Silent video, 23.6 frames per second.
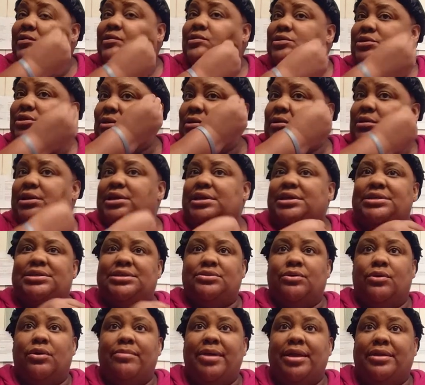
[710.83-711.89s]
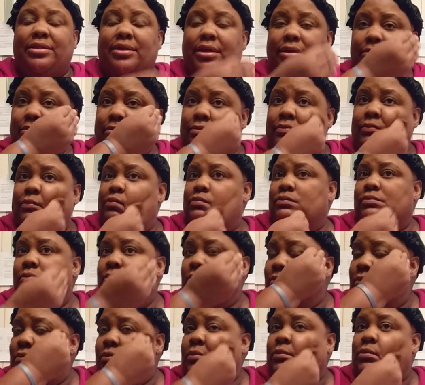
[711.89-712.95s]
So at least, or make them
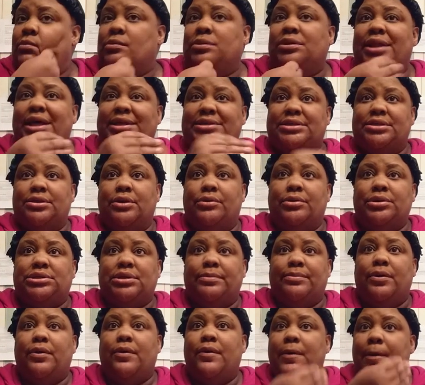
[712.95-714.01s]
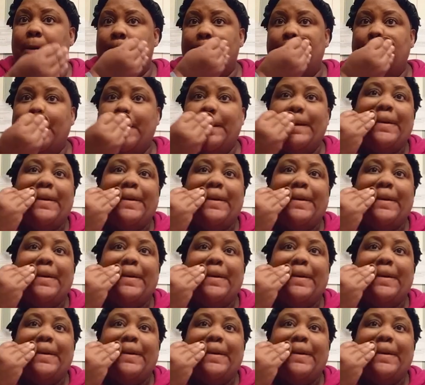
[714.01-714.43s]
less noticeable.